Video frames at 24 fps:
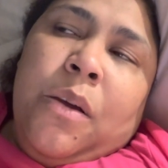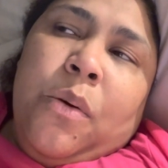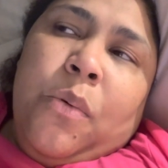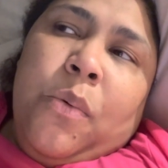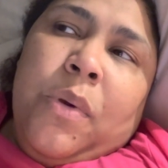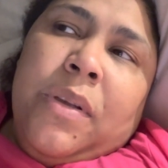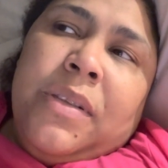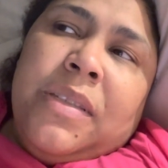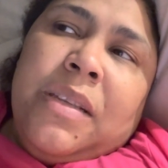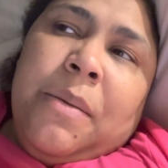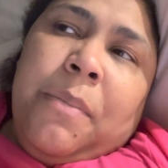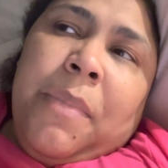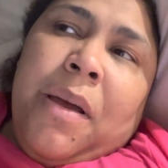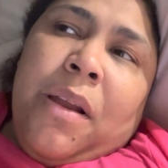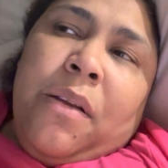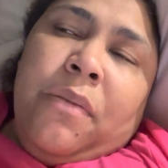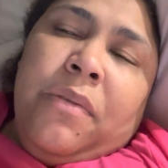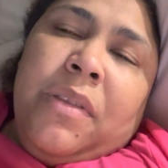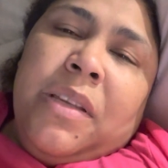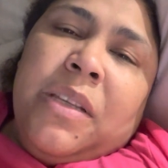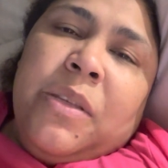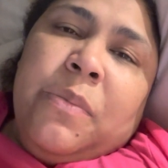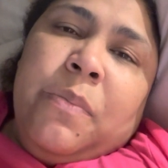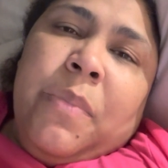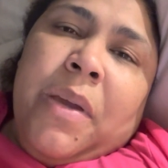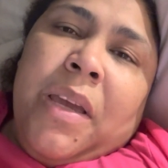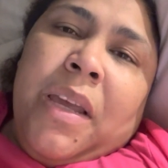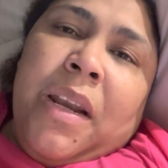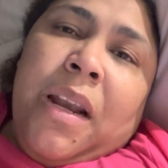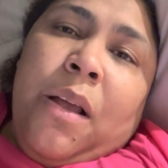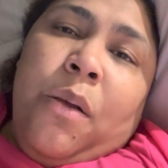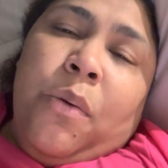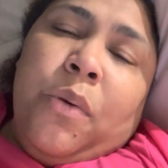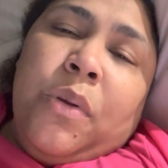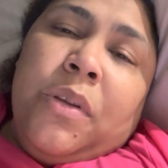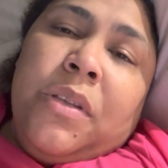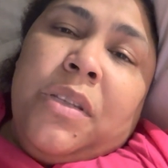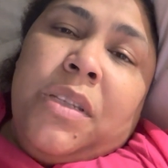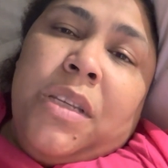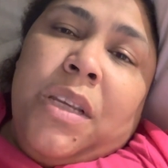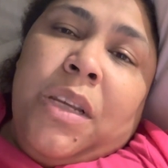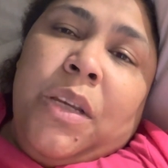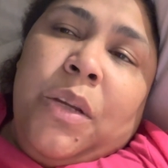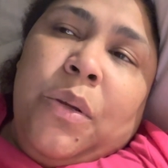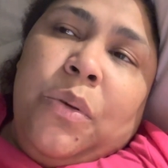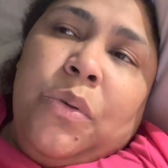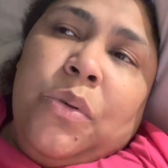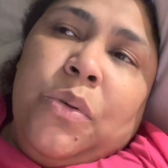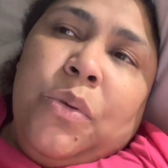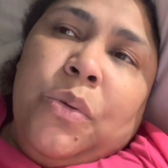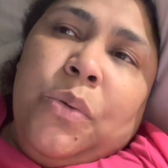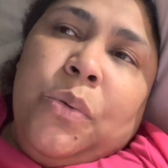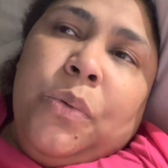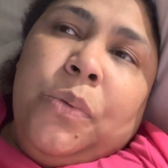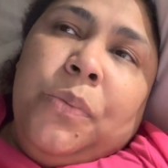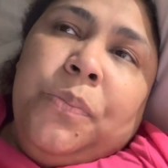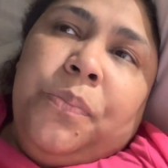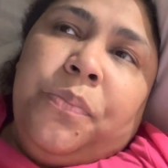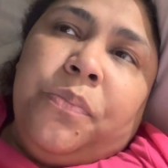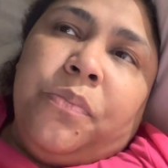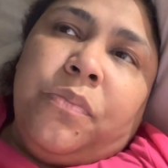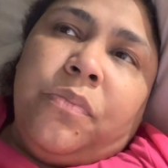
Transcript: once I'm out of this bed, I'll continue to